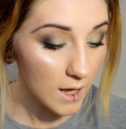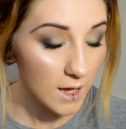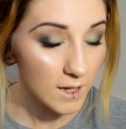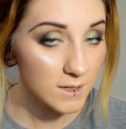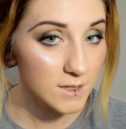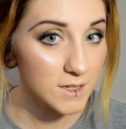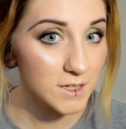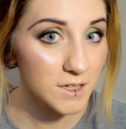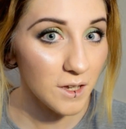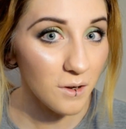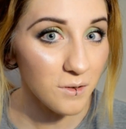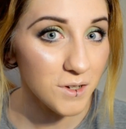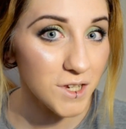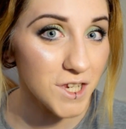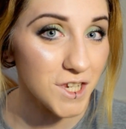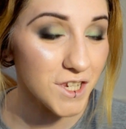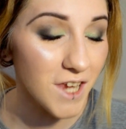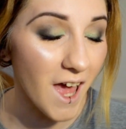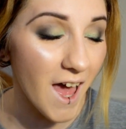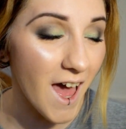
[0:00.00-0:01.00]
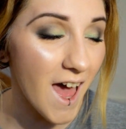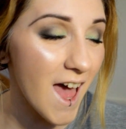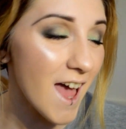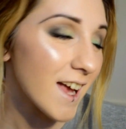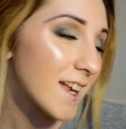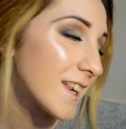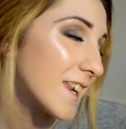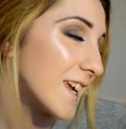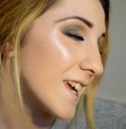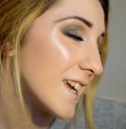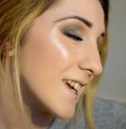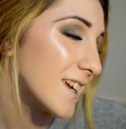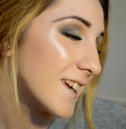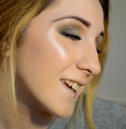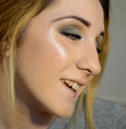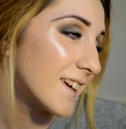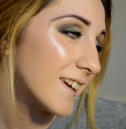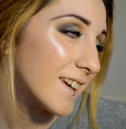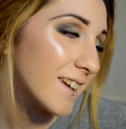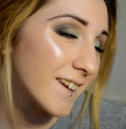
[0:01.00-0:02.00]
It's so
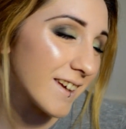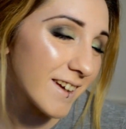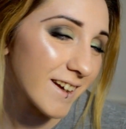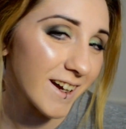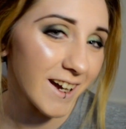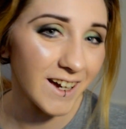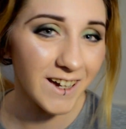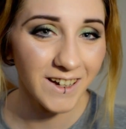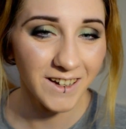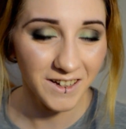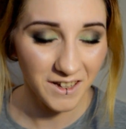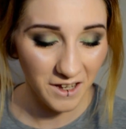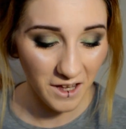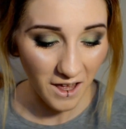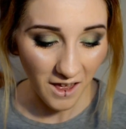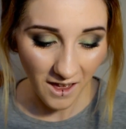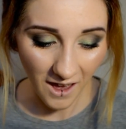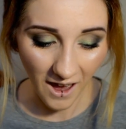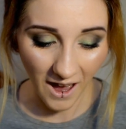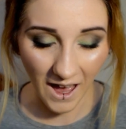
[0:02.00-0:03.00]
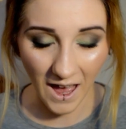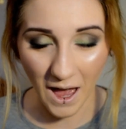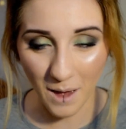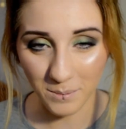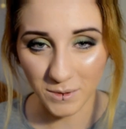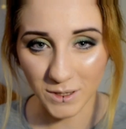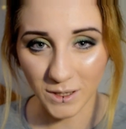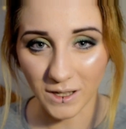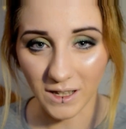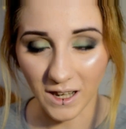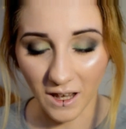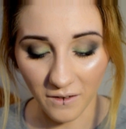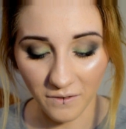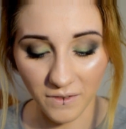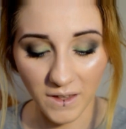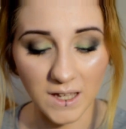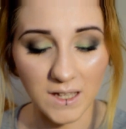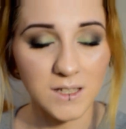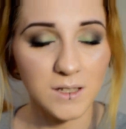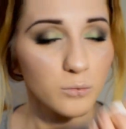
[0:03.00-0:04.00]
shiny! I absolutely love
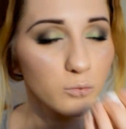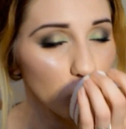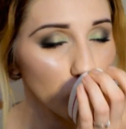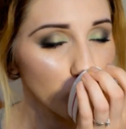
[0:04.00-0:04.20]
this.